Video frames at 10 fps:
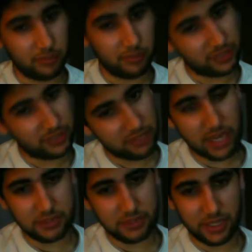
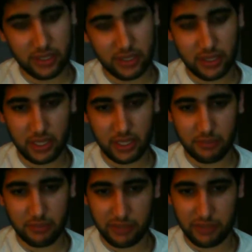sometimes I think
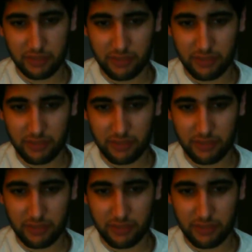maybe I'm